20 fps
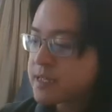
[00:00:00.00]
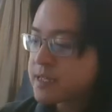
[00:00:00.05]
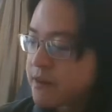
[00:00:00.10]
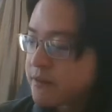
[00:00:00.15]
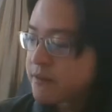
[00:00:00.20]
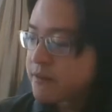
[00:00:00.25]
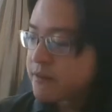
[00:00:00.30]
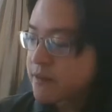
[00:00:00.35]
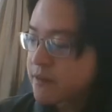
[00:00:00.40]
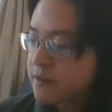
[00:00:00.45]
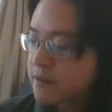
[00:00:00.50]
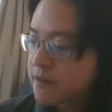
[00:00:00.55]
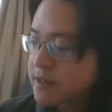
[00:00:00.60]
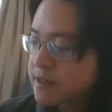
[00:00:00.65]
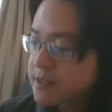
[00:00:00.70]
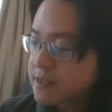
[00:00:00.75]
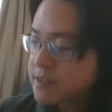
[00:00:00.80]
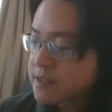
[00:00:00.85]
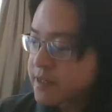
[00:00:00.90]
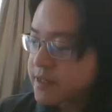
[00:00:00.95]
for the
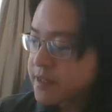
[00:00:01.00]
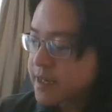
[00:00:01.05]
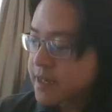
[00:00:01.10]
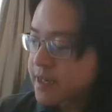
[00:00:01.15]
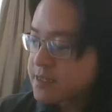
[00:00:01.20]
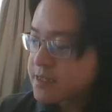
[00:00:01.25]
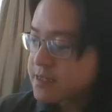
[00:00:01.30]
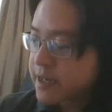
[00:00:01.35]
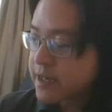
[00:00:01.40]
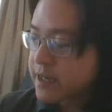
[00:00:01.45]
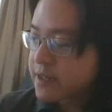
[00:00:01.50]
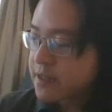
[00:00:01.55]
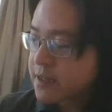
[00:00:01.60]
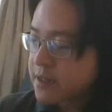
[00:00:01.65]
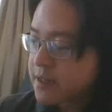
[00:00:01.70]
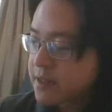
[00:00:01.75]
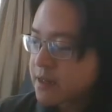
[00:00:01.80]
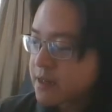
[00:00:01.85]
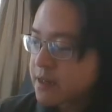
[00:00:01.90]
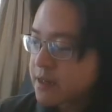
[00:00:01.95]
discrete case, right?
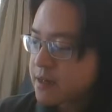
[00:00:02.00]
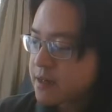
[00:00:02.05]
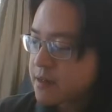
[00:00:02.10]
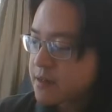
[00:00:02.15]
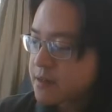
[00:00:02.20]
For